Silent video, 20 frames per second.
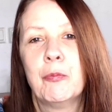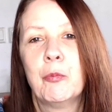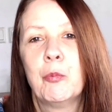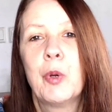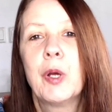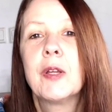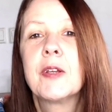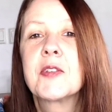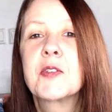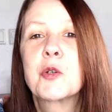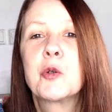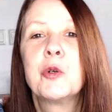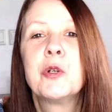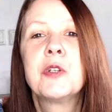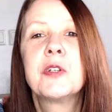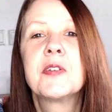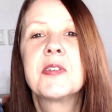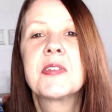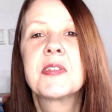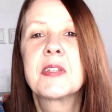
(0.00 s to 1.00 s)
Well, it's going
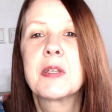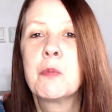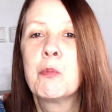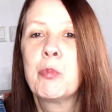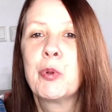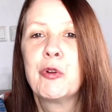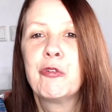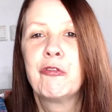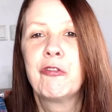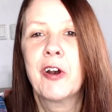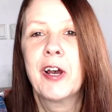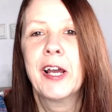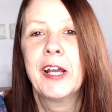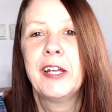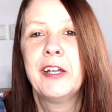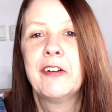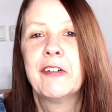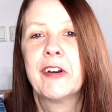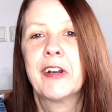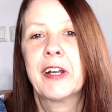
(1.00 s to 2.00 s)
to simplify
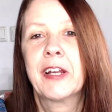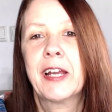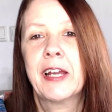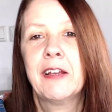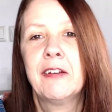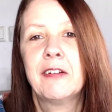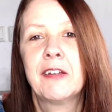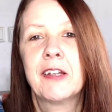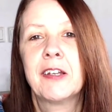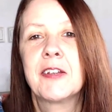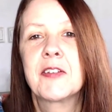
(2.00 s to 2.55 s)
your accounting.